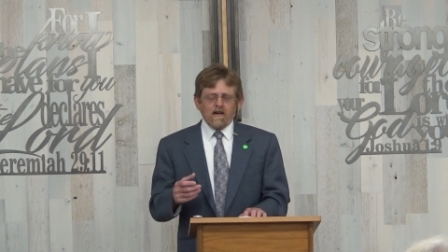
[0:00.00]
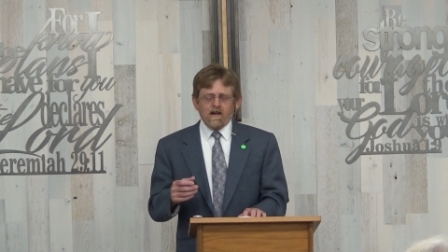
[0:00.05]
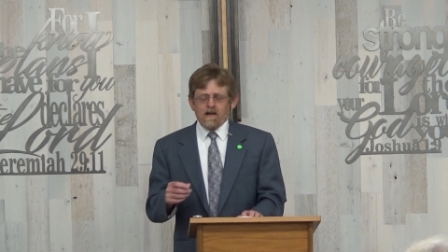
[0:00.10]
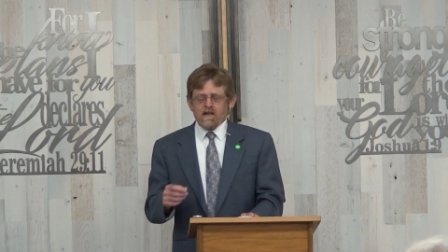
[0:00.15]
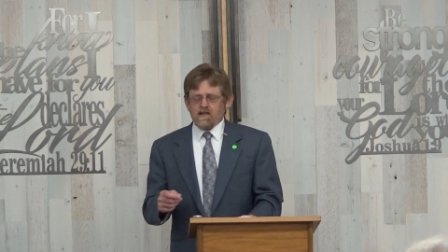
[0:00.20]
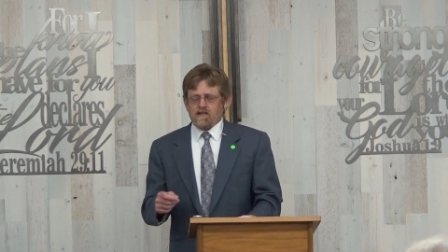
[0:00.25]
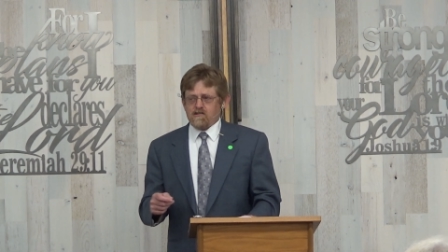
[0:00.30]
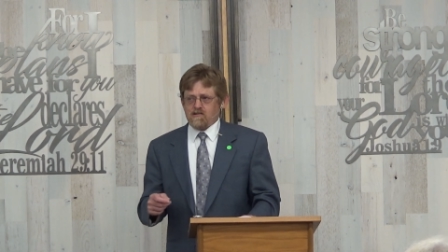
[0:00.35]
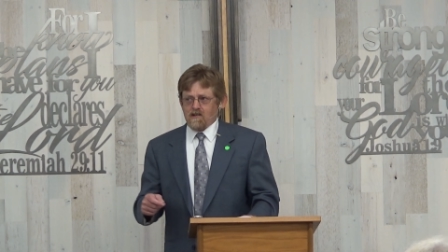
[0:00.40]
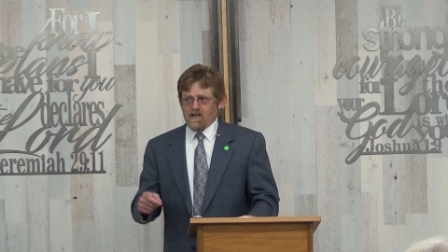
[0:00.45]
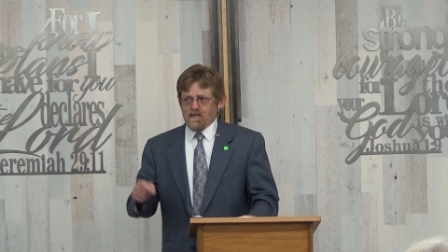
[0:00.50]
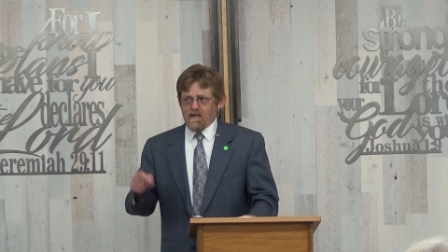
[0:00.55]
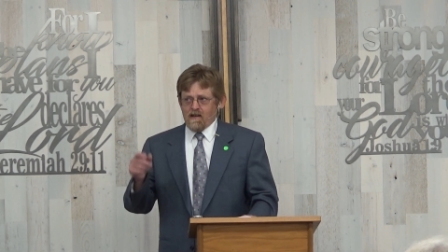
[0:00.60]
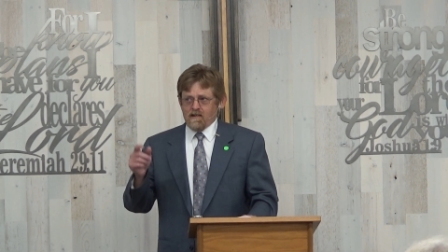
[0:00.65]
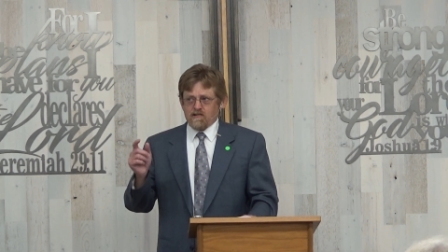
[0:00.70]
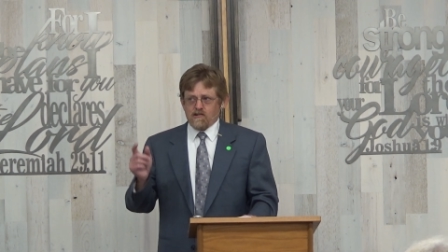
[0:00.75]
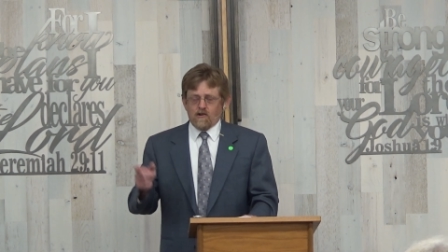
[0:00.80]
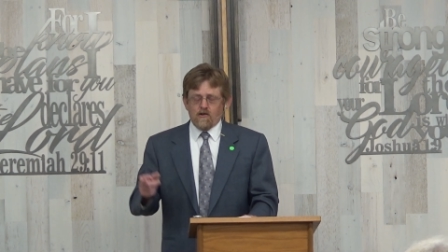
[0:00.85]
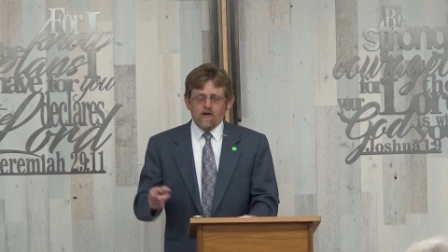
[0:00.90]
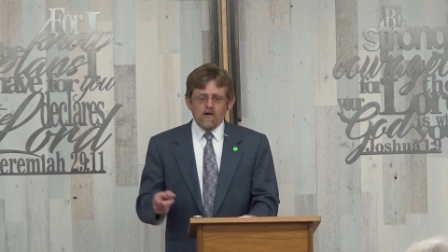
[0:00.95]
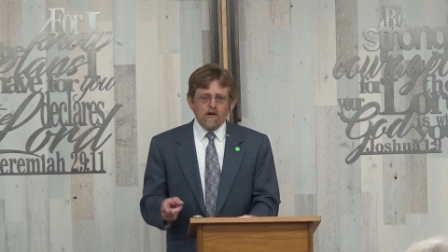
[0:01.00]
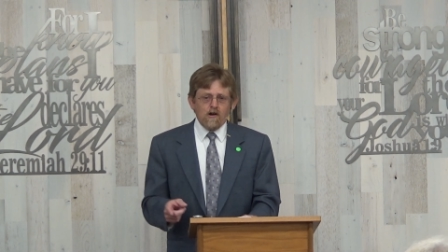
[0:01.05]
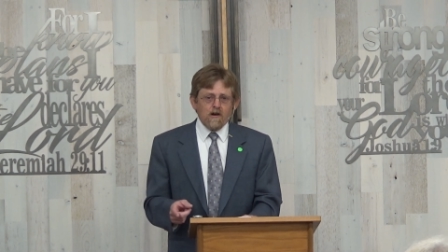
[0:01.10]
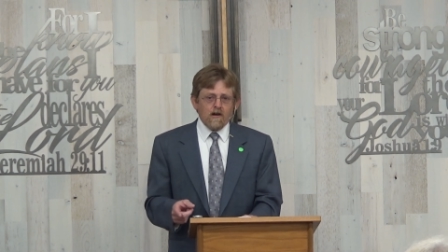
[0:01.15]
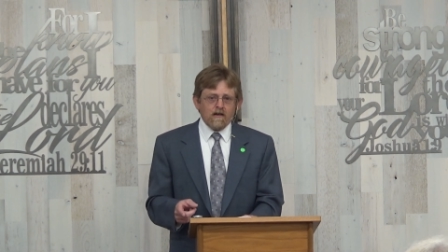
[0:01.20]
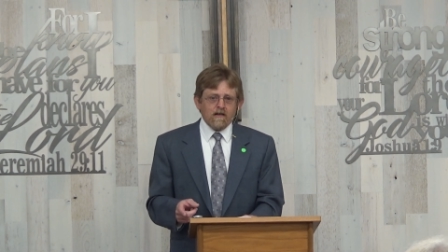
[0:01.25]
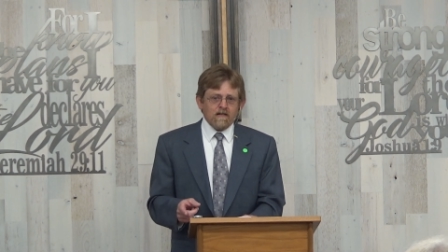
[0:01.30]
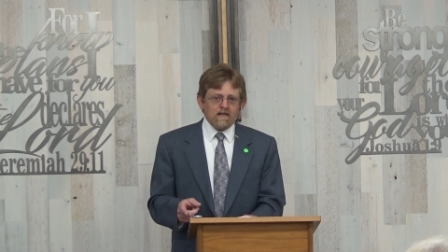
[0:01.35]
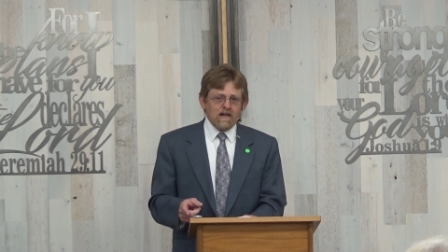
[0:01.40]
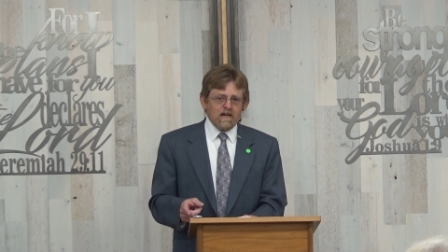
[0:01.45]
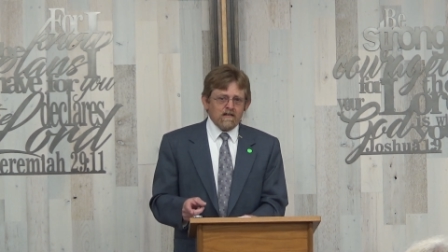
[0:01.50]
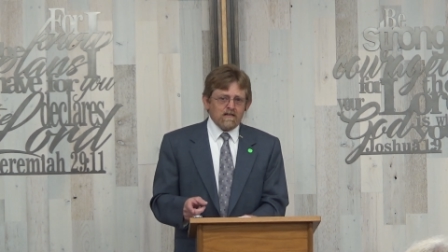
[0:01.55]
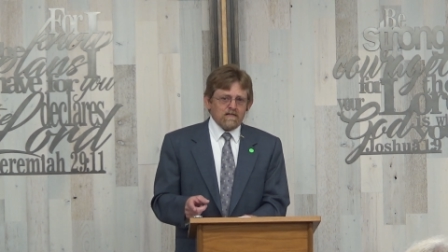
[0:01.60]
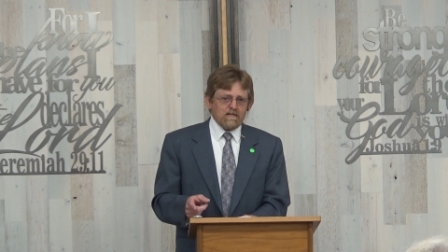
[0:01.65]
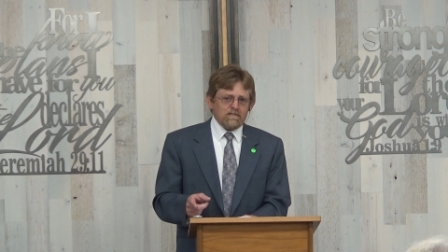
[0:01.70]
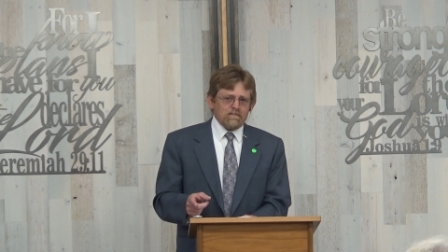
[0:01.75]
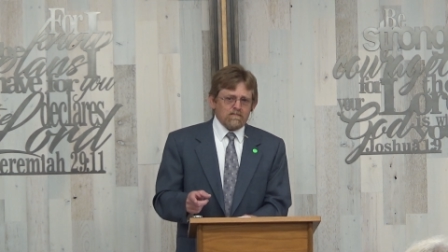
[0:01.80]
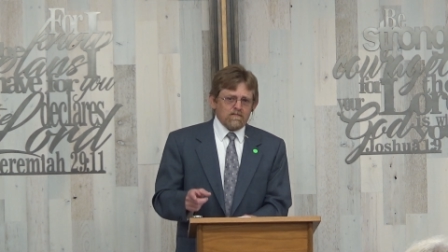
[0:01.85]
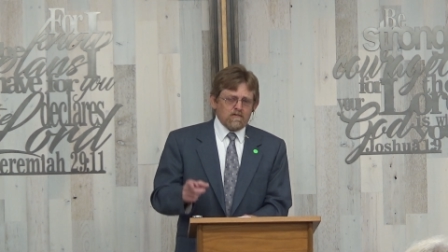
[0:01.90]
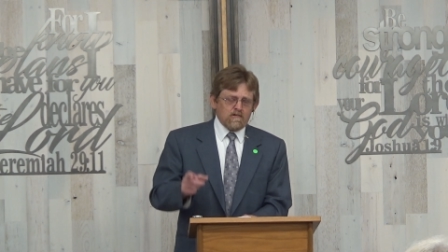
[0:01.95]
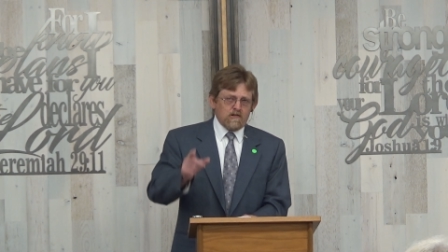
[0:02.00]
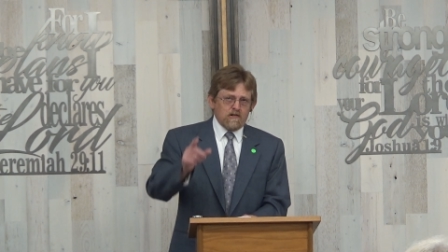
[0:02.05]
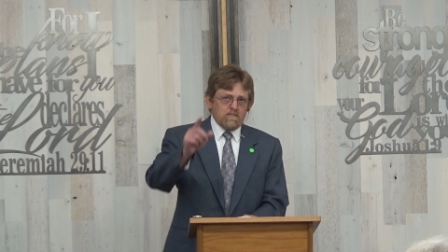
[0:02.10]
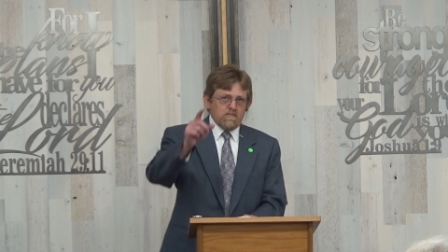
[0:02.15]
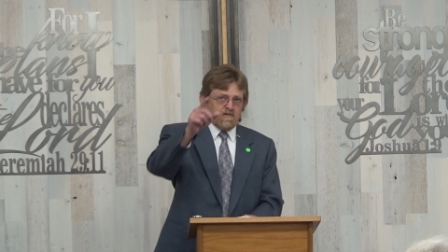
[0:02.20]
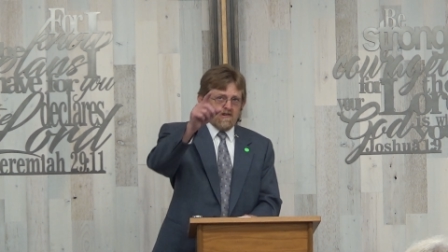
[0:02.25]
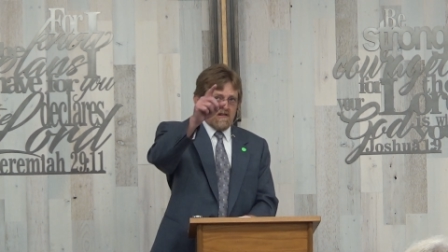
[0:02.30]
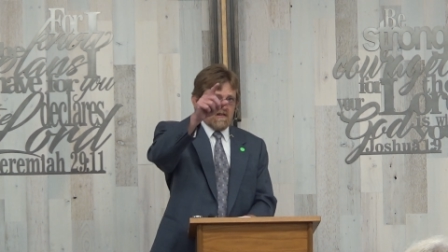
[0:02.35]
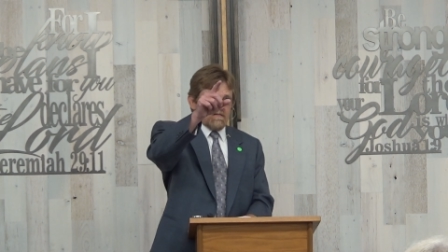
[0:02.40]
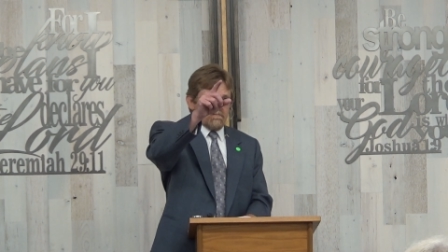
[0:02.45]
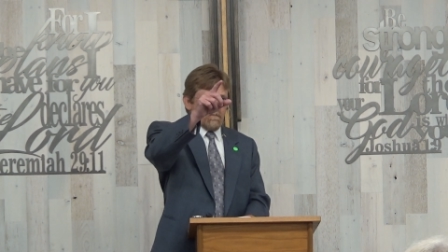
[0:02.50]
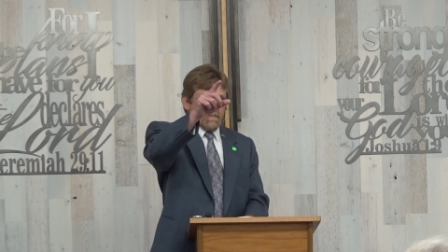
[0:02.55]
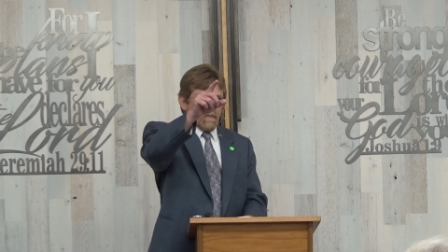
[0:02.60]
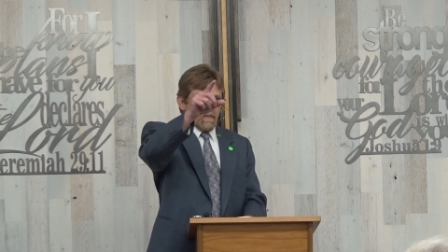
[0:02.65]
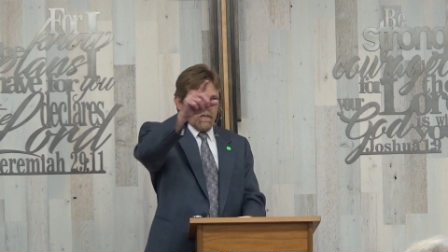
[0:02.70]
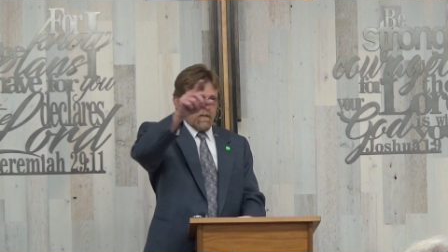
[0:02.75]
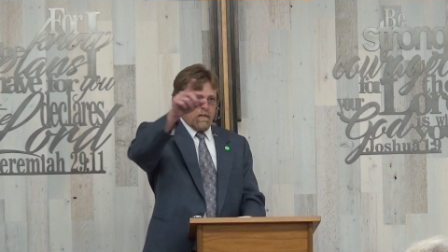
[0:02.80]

I could say that's a hawk, and that could mean